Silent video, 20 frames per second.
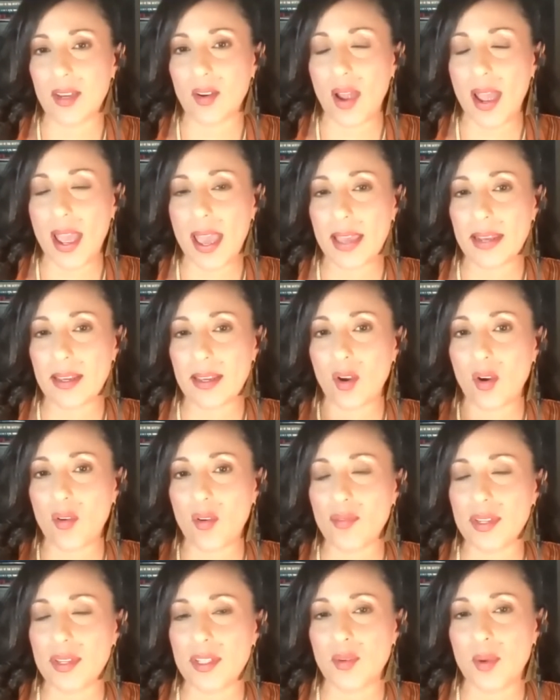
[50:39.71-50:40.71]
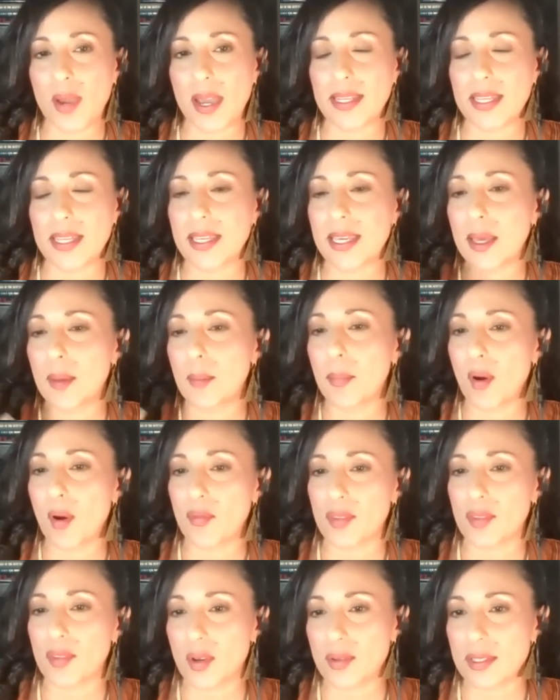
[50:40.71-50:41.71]
Or I had COVID, do I need to get
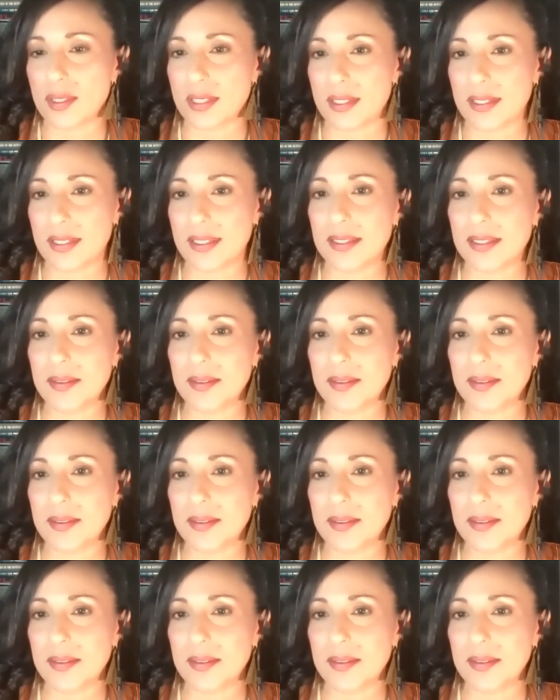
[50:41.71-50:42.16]
both doses?